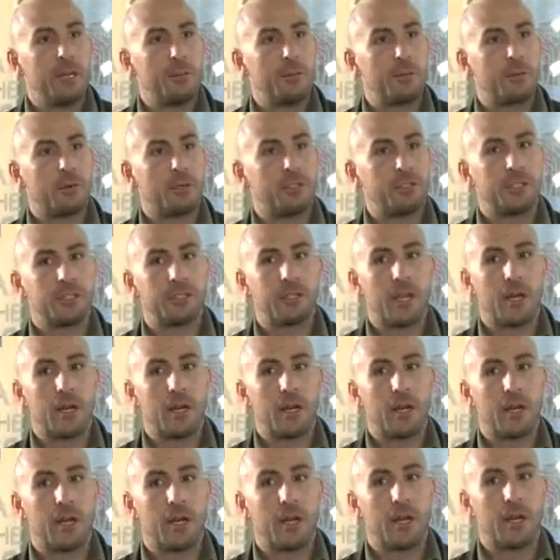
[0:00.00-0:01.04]
project. And
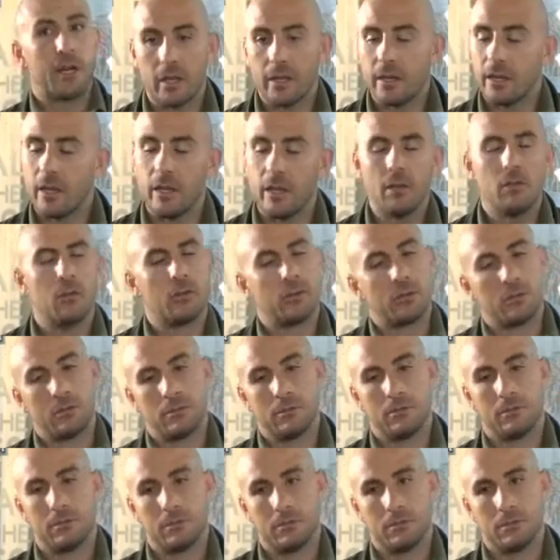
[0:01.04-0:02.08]
look,
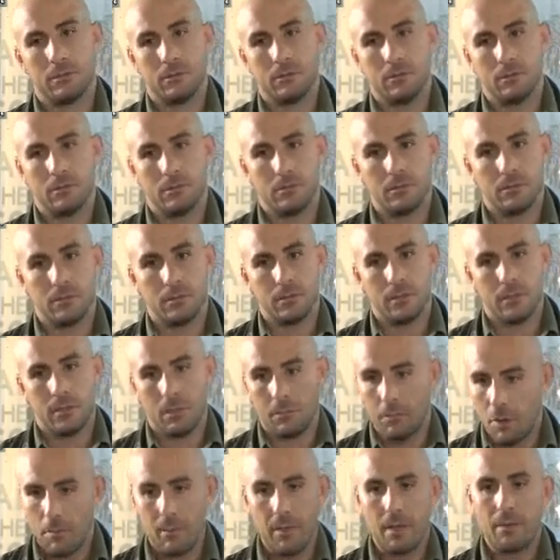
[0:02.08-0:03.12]
and I'm
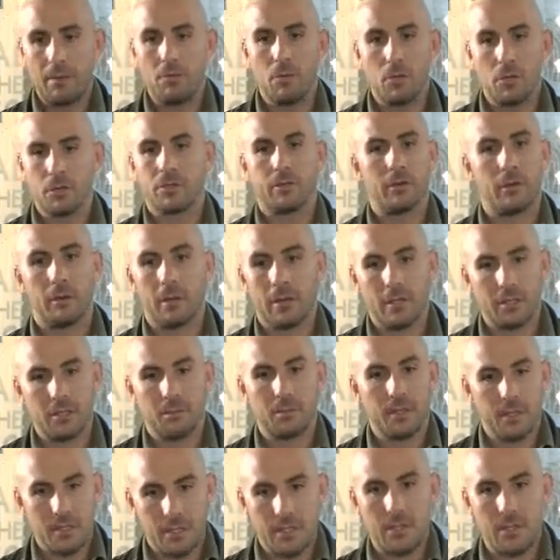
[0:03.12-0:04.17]
not being mercenary about this,
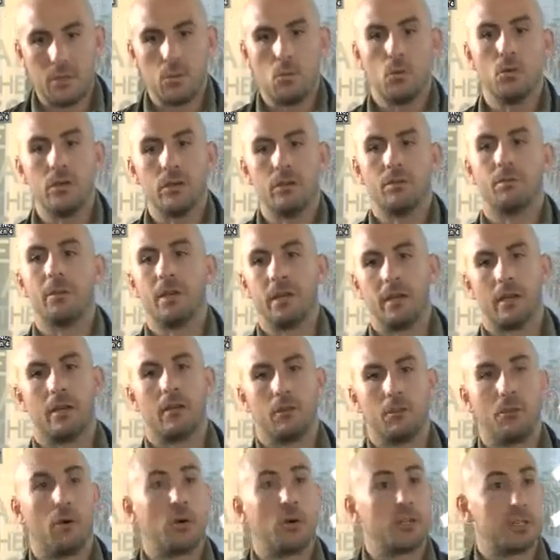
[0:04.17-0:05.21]
but this thing wouldn't have been
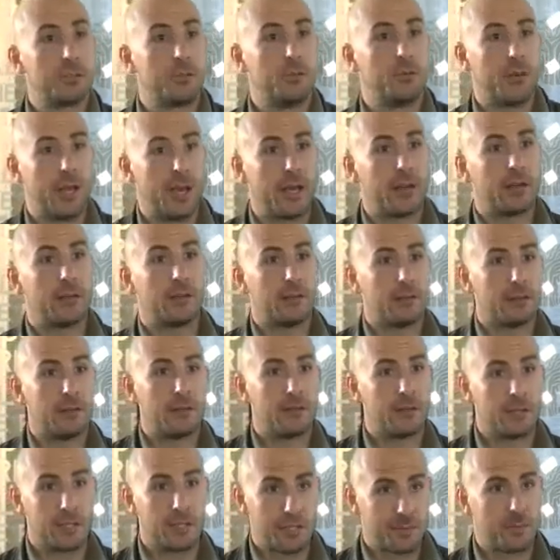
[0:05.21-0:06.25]
possible without
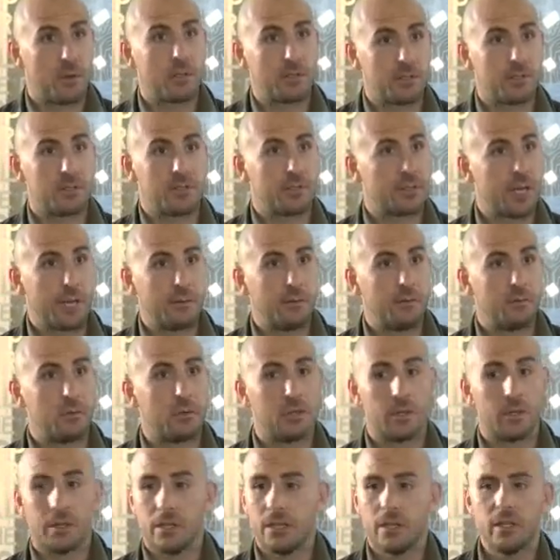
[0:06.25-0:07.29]
the sponsors who came aboard.
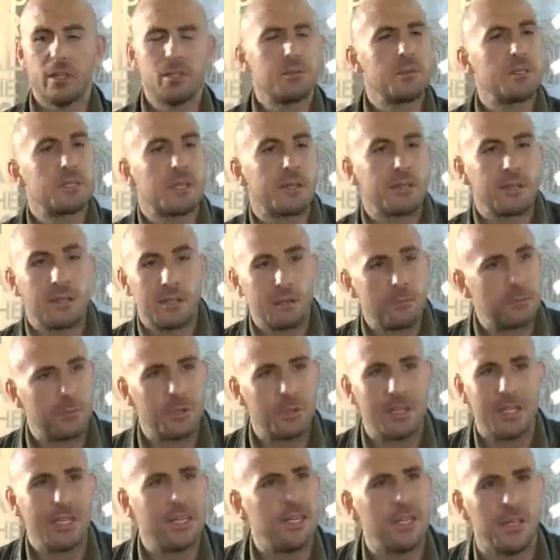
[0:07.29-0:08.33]
And this was something
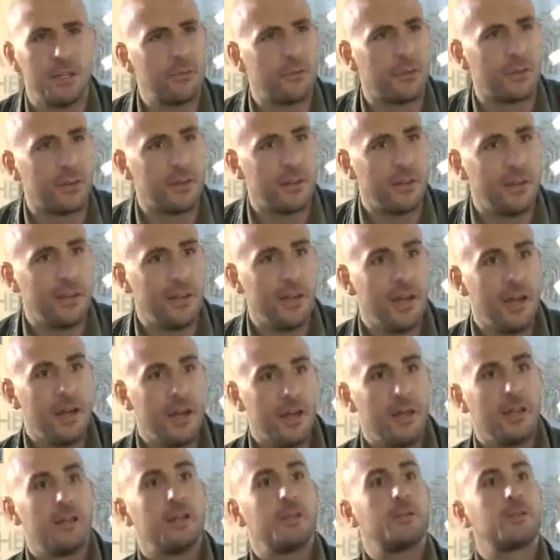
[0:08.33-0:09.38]
completely different.
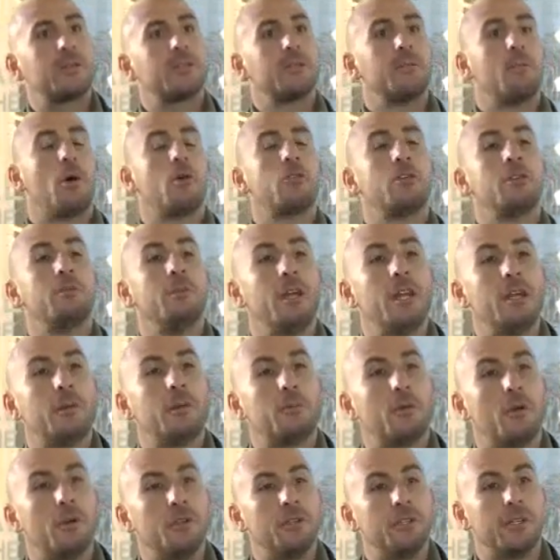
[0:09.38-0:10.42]
This was a multimedia
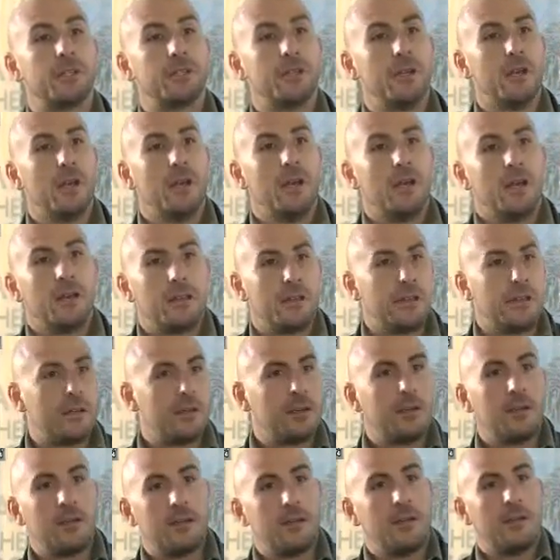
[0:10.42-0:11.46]
project that
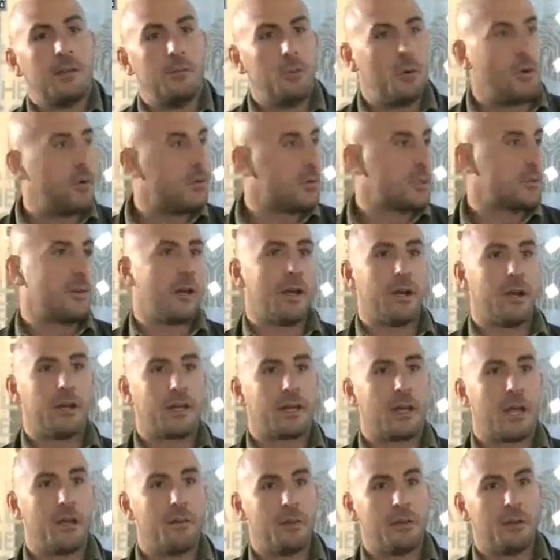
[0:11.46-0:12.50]
a bald Australian
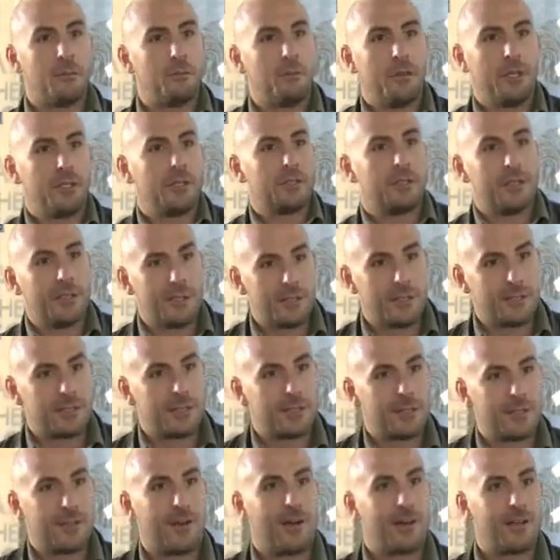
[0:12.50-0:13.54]
came in and pitched these
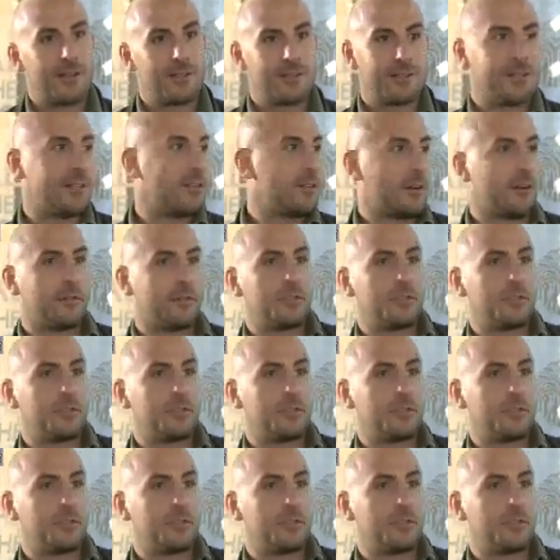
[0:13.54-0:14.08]
guys and said, look, I've